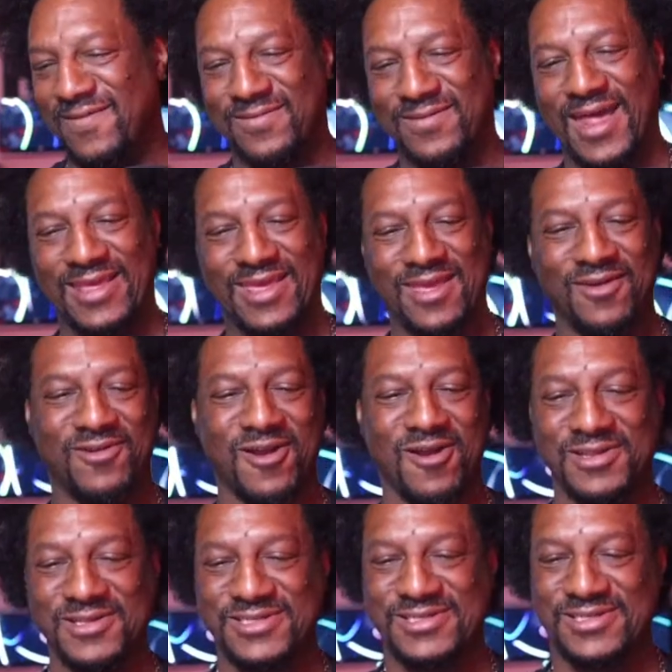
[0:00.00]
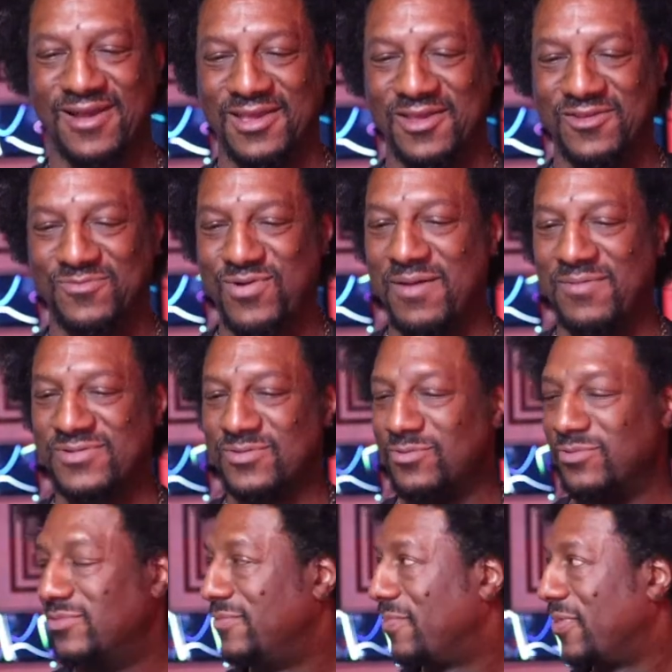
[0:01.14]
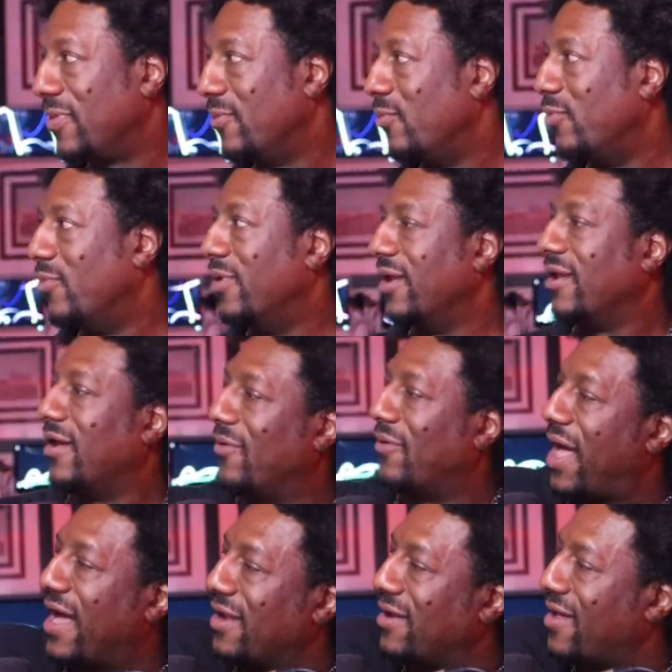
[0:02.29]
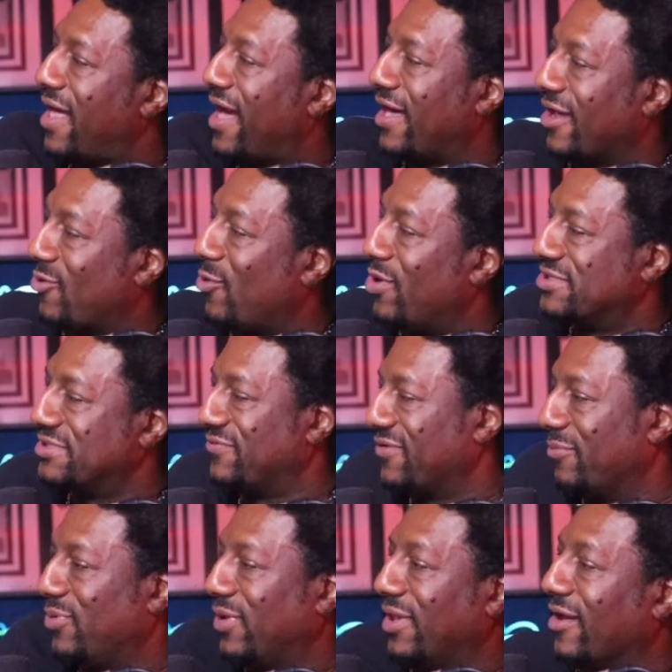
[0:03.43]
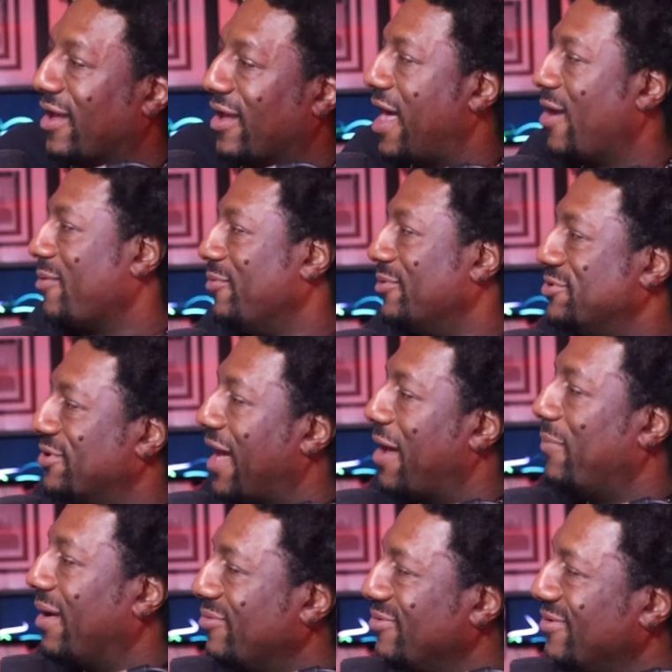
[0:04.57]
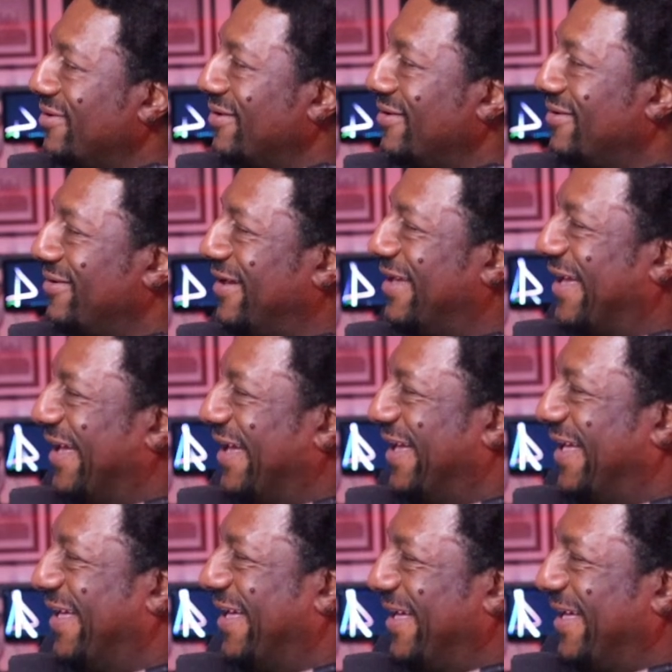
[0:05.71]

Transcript: Got to give Kurt his props. What? Oh, I got a question from the peanut gallery. What you got, baby?